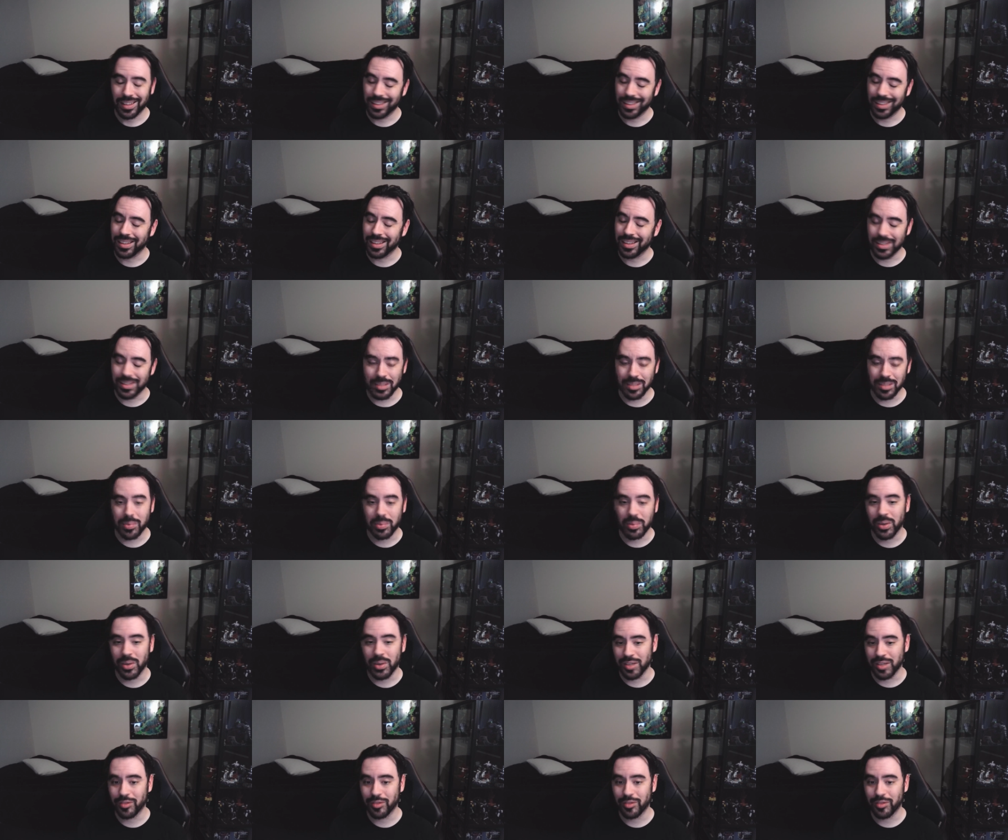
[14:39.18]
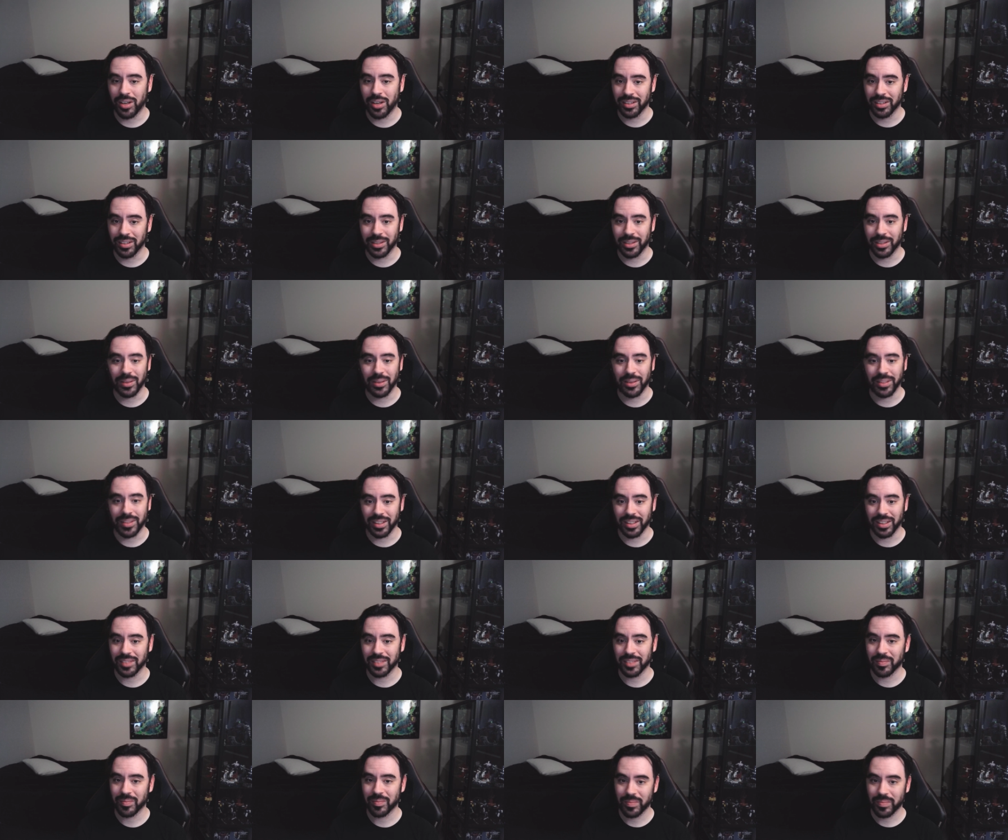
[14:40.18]
it's a pretty fun little thing
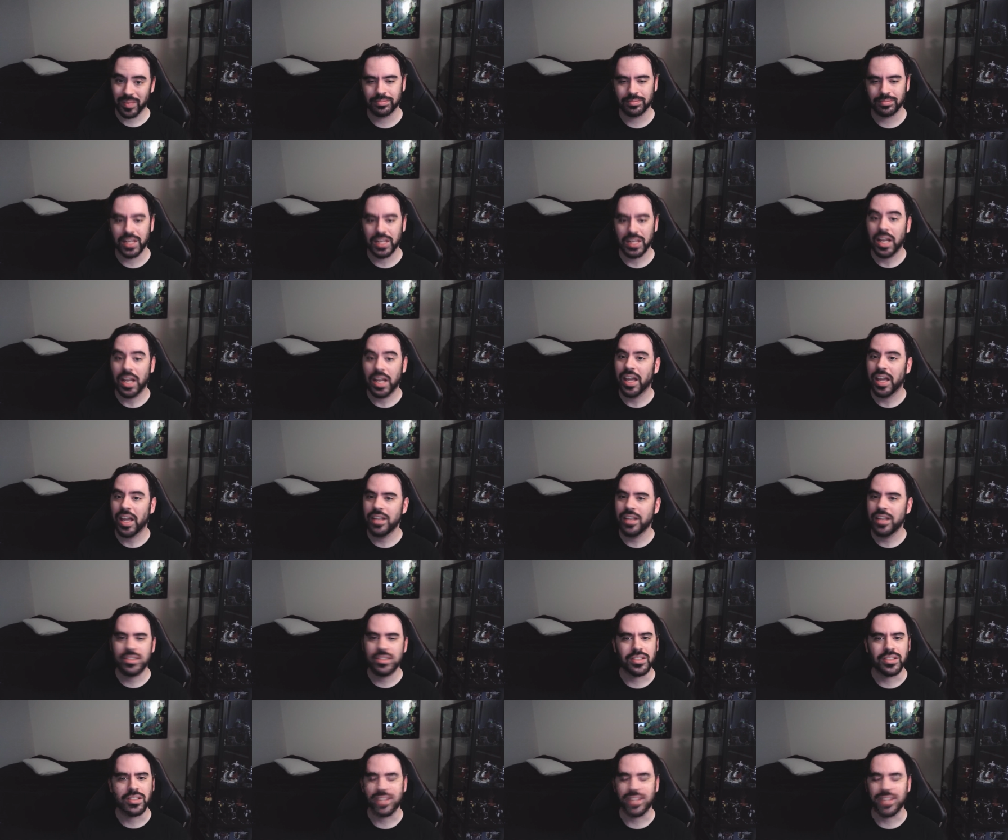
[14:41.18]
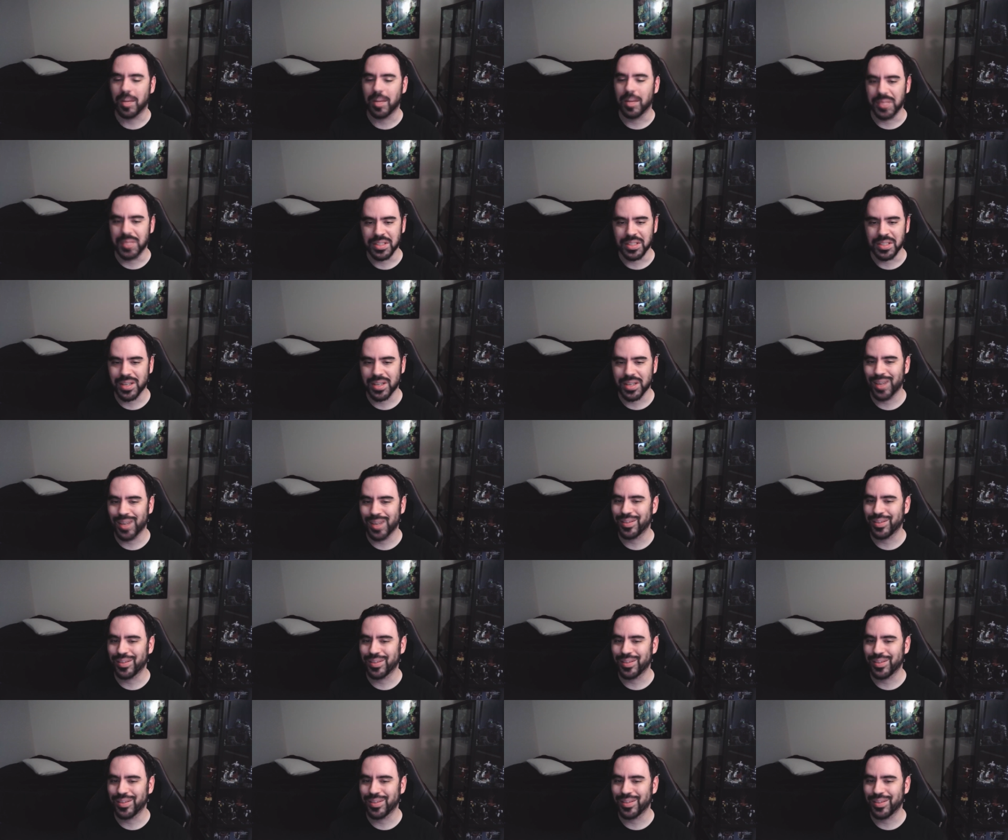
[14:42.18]
and just to top things off